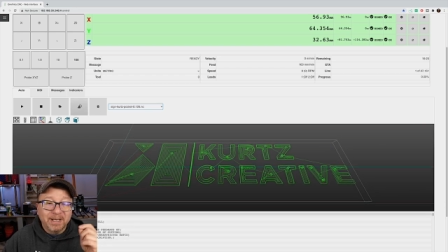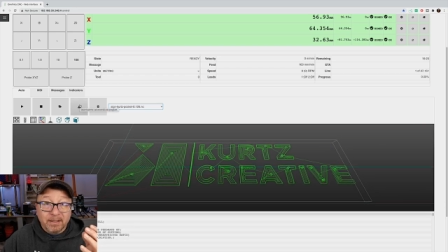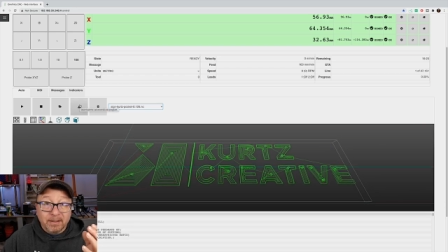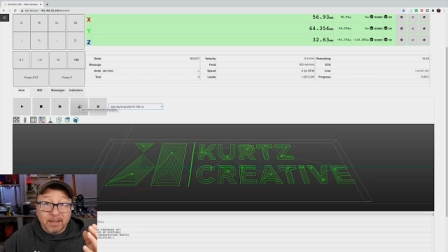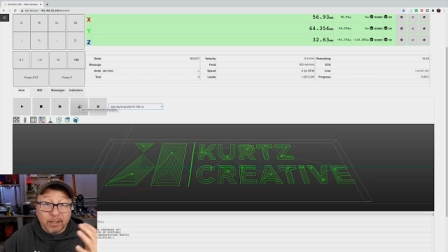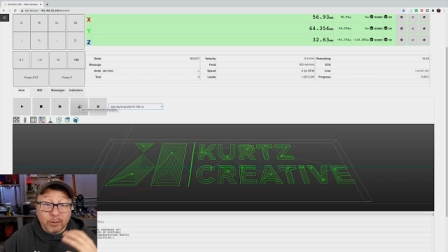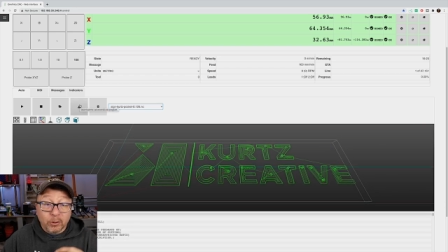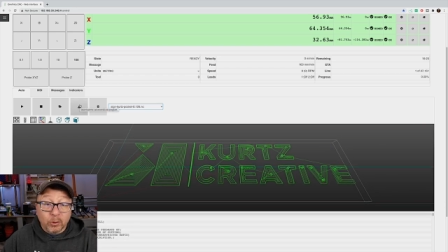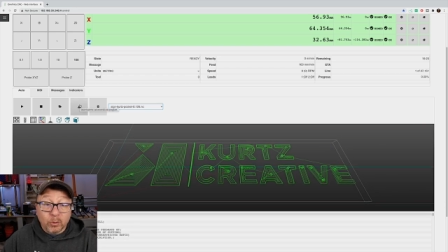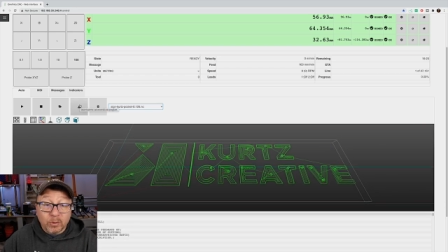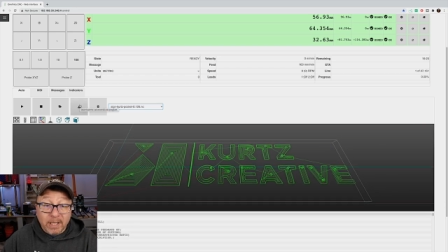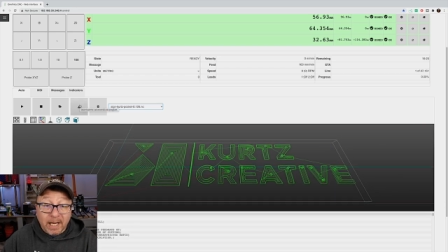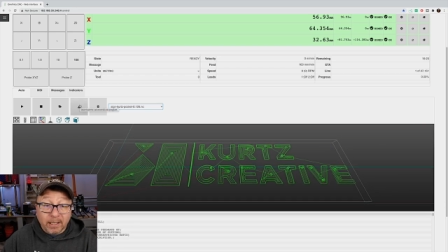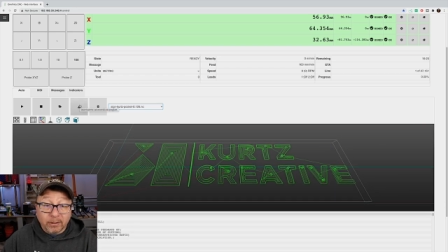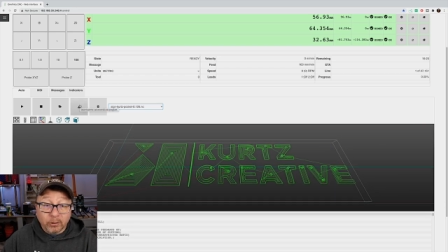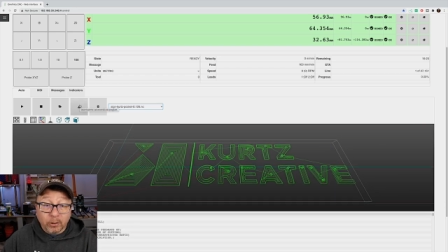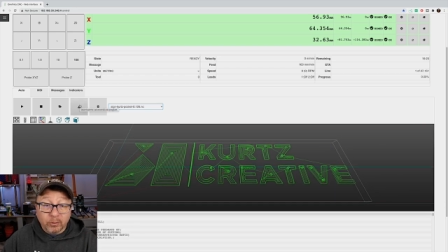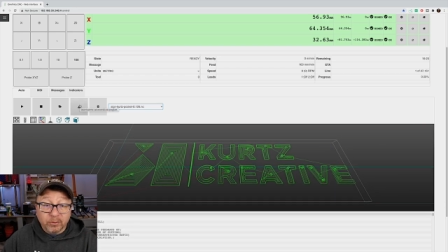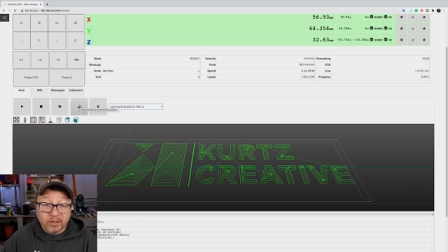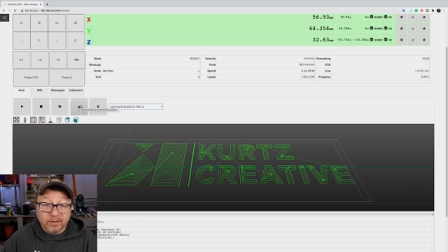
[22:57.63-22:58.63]
Then you
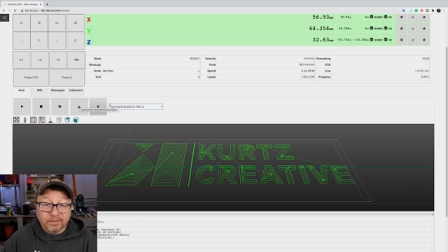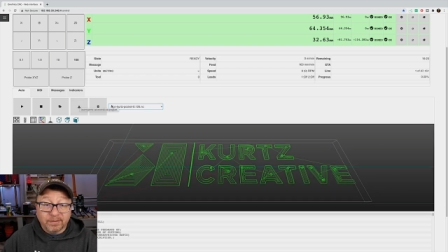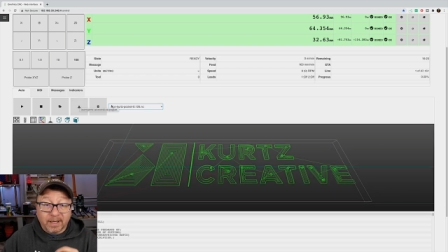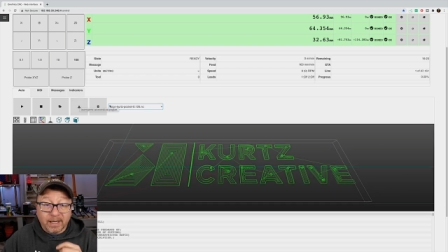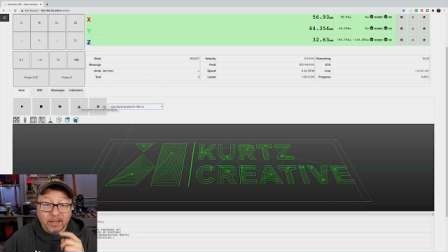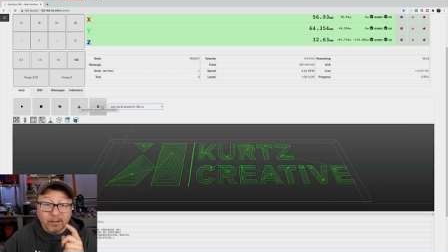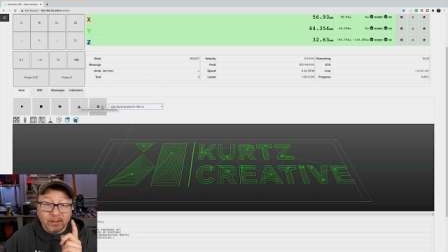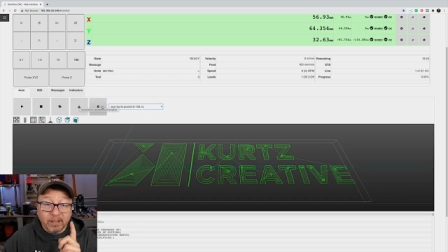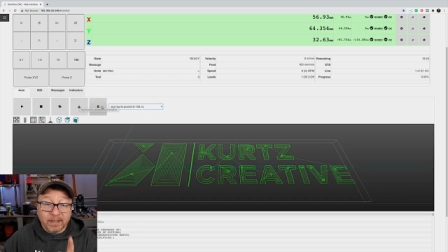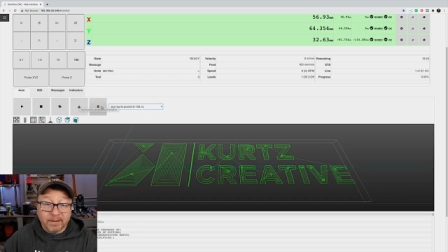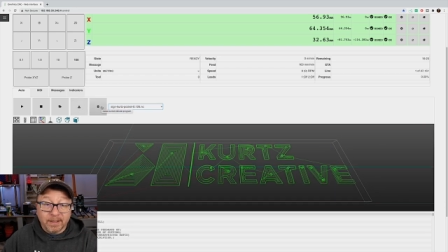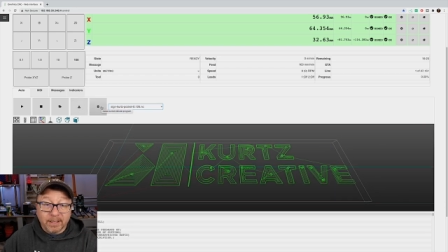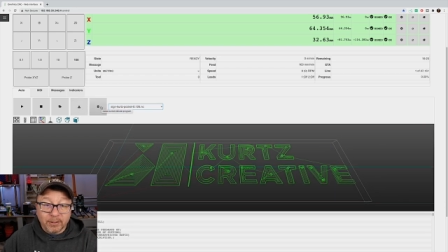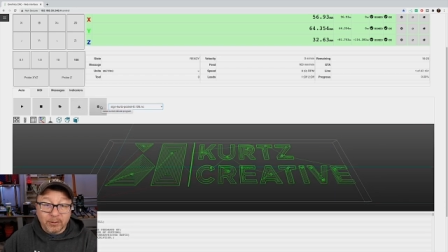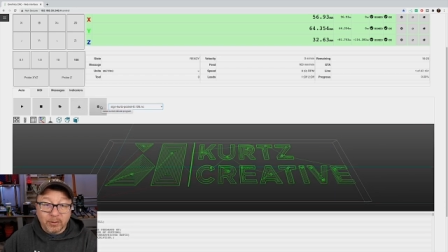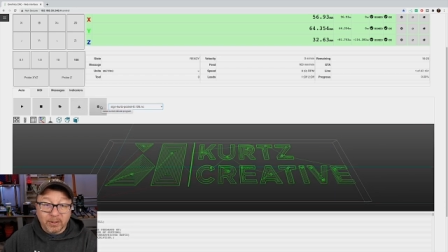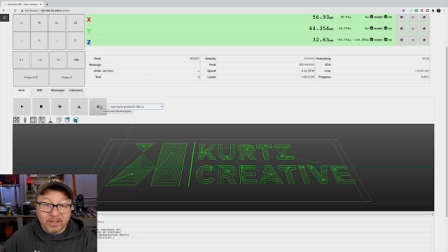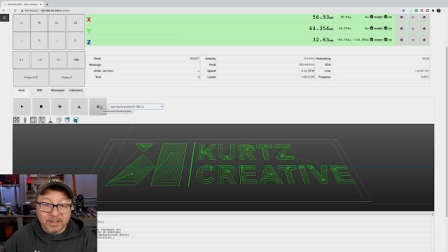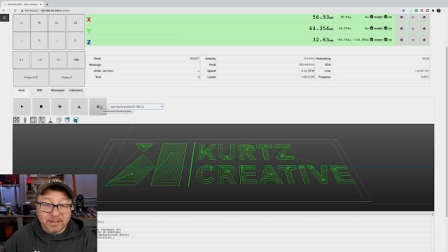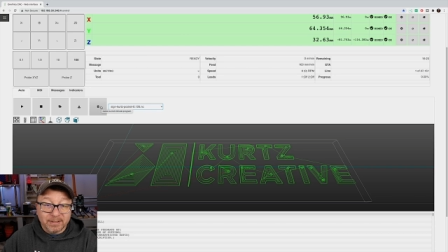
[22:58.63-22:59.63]
download the file and then
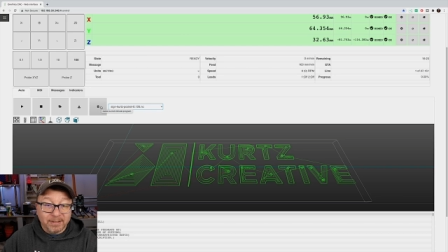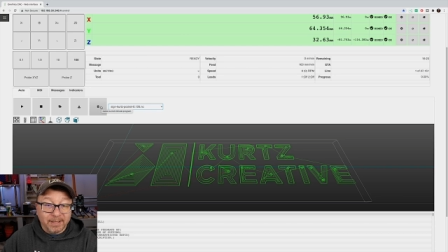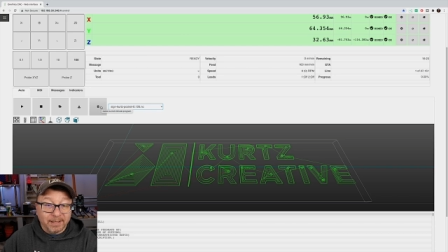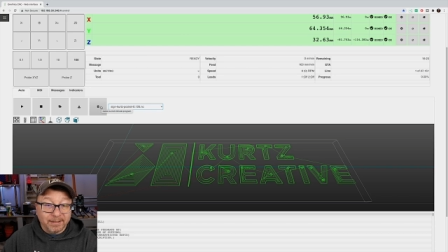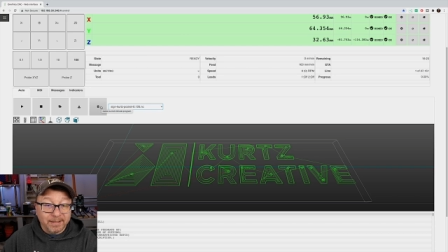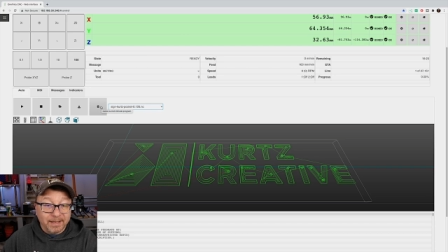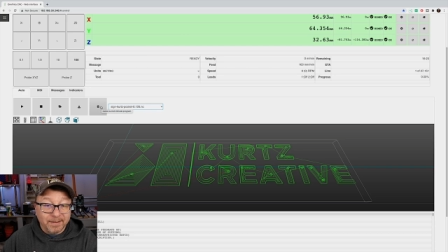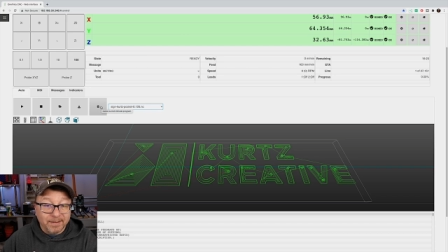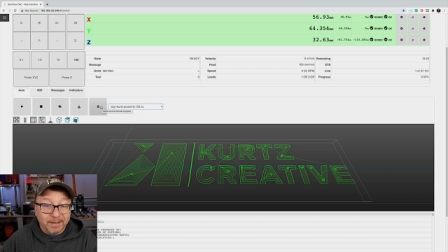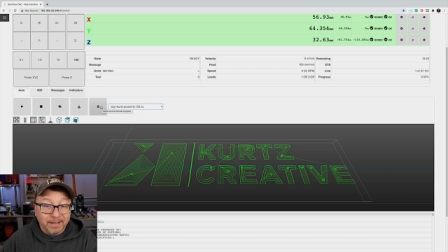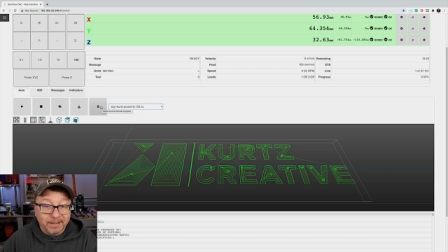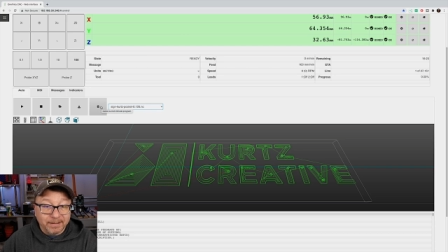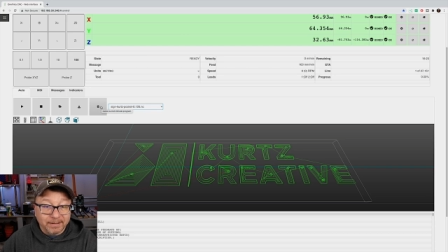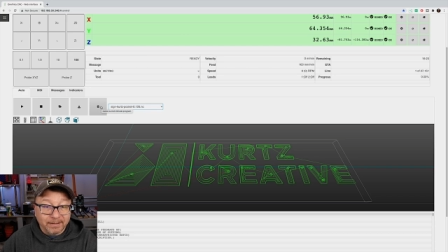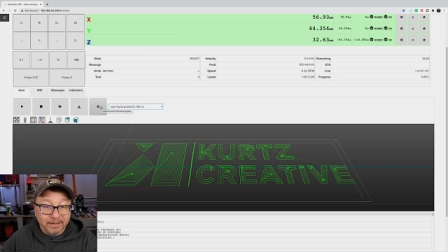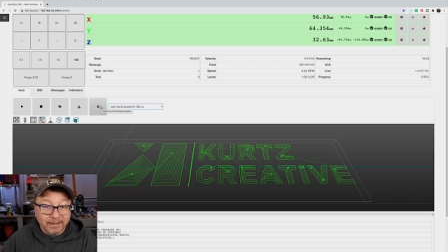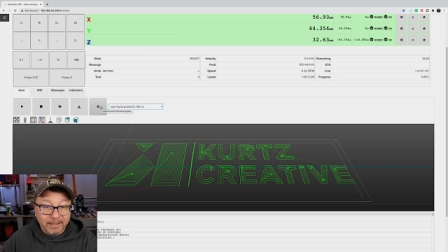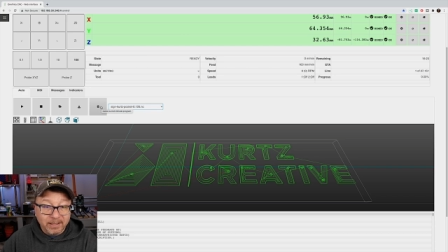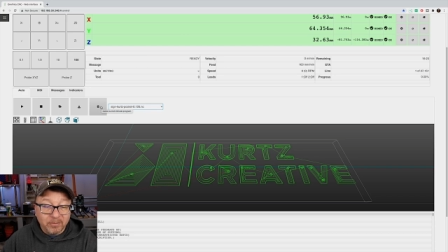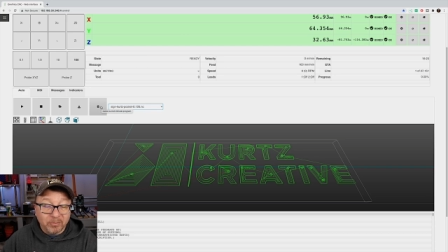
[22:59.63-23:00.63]
you can select the
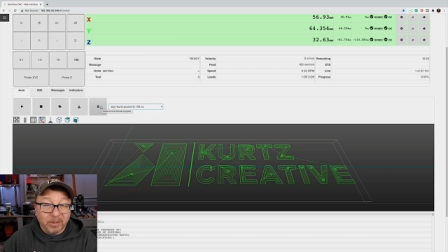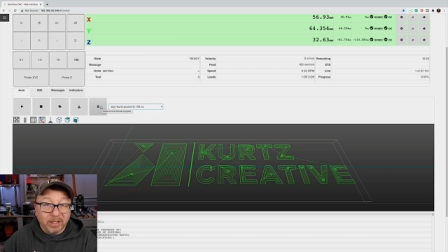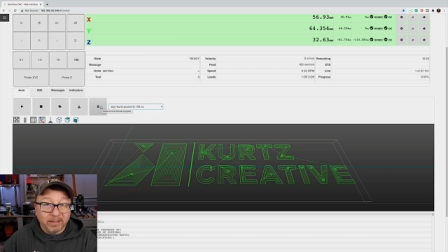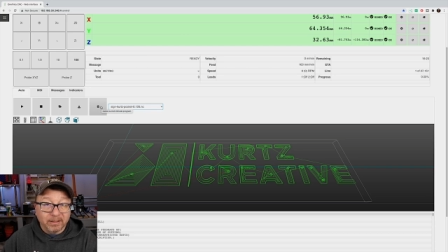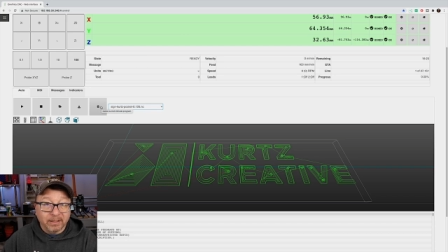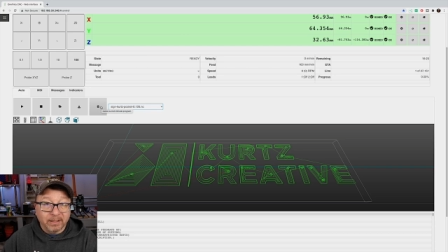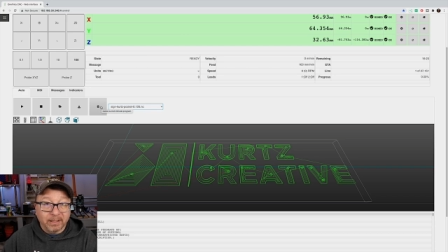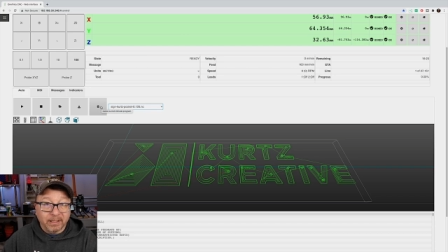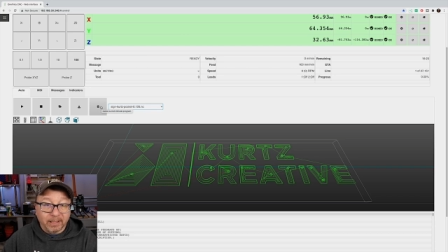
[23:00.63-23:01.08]
delete button.